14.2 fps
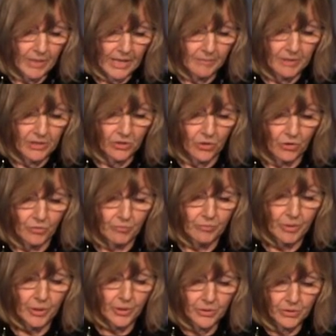that babies' own
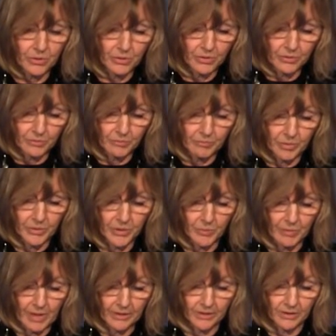personal
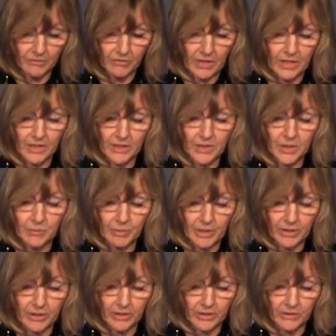perspective and
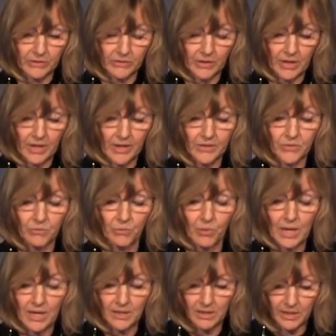experience, as
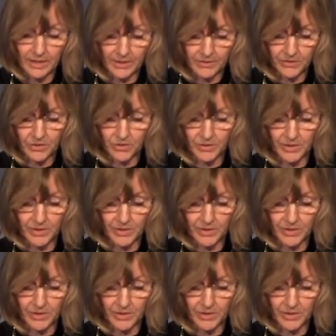well as